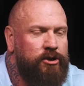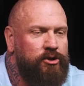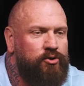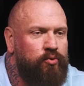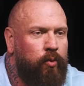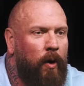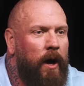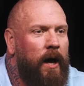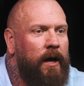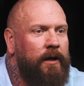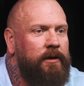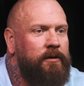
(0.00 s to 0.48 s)
is
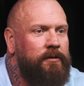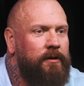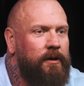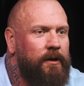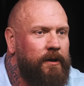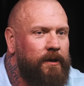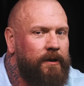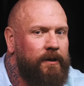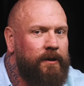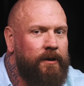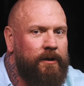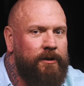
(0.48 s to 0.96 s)
why
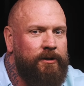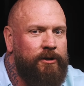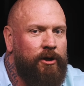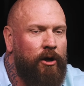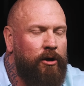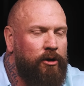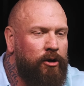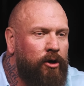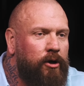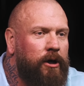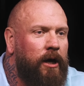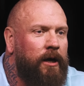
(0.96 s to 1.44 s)

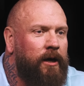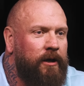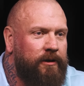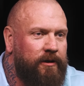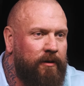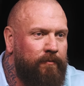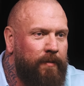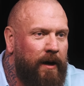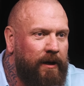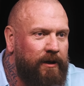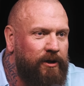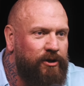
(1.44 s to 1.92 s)
you're looking at
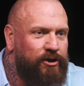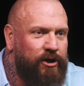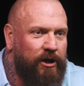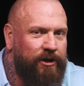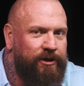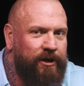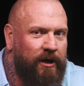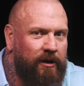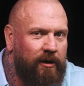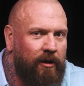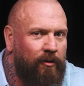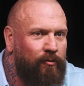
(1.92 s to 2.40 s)
the manager
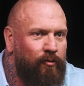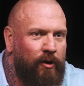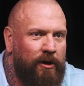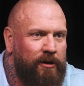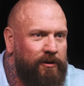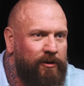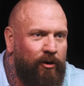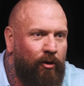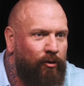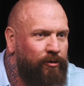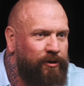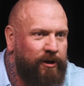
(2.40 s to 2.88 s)
thinking,
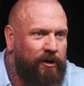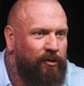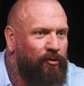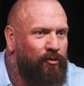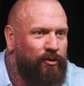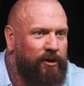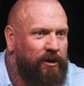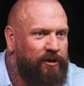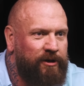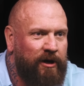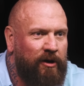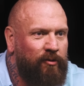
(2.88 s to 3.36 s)
well, you're the
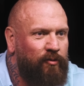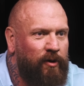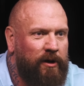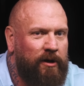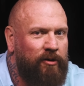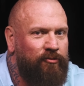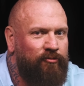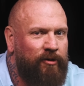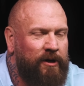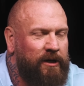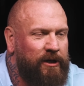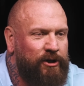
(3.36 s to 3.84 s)
only thing we
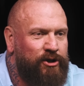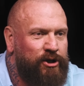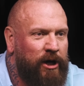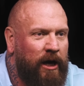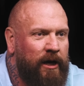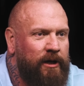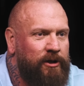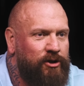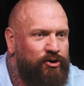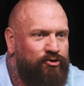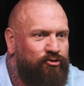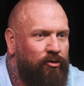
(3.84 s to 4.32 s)
can really
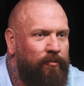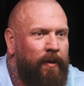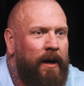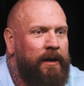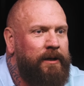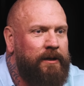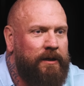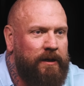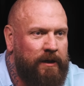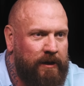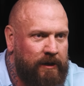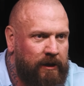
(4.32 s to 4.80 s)
change
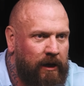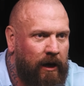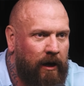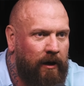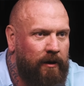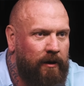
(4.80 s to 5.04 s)
dramatically here.